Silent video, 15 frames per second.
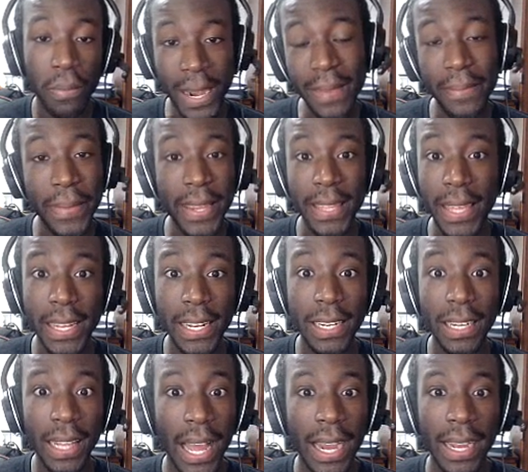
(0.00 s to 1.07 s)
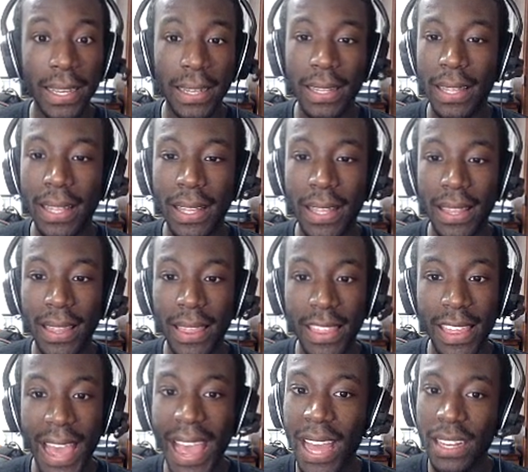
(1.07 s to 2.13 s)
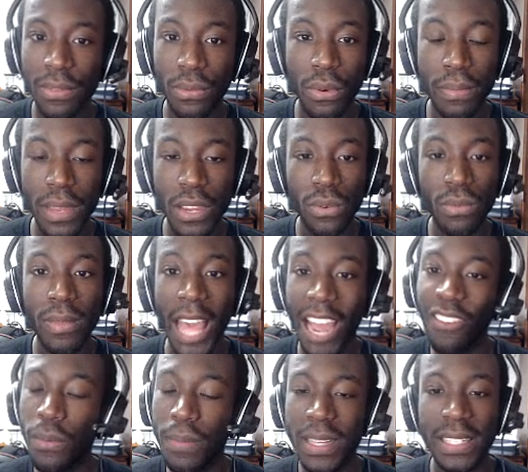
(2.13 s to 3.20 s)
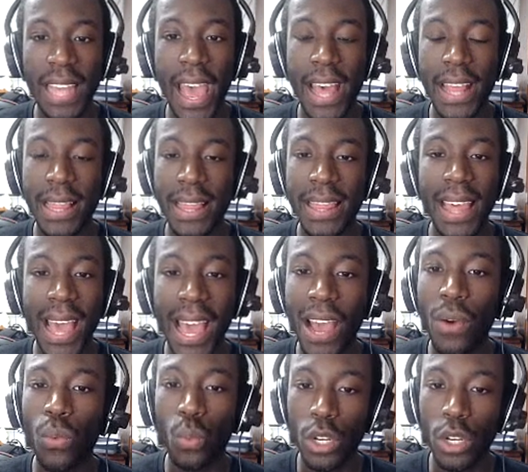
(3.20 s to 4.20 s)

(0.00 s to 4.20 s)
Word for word: might be the end of the lock. That would be sad. That